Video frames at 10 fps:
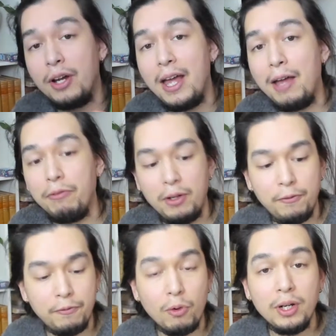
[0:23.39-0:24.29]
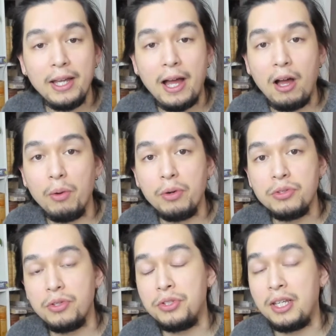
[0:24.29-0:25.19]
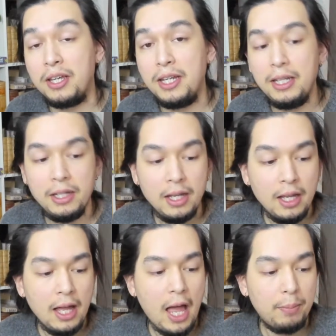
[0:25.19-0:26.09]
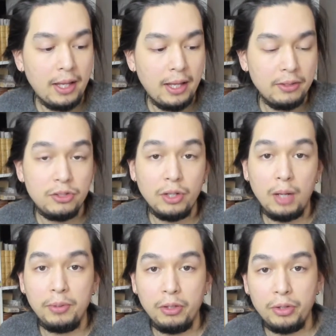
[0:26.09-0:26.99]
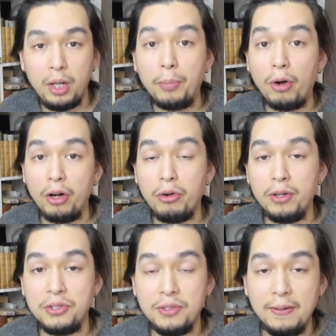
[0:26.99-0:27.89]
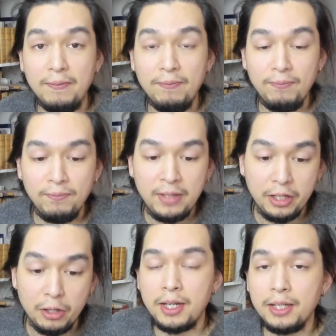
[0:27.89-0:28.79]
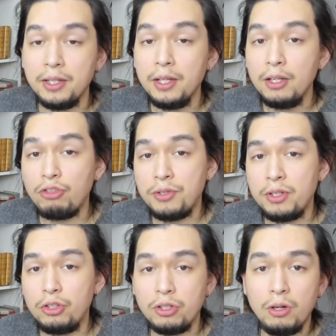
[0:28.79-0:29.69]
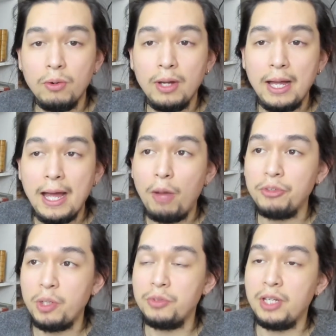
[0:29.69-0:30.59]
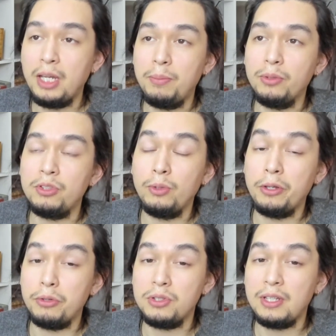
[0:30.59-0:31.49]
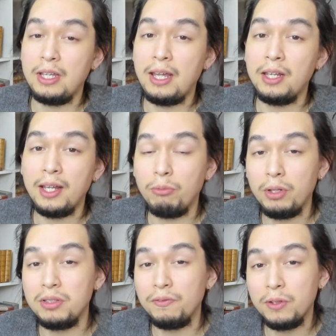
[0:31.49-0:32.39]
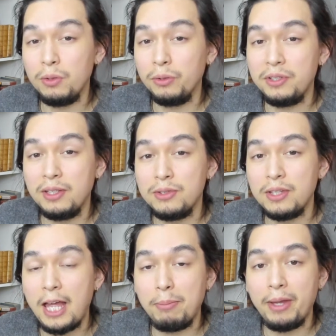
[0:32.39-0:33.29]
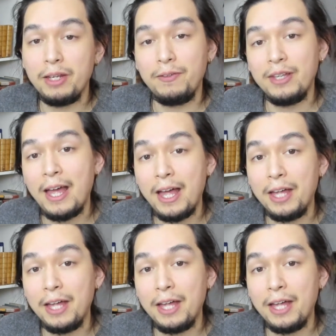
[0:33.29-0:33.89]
every 40 hours studied, I plan to upload a progress video just to show how much I was able to understand and what difficulties I might have had.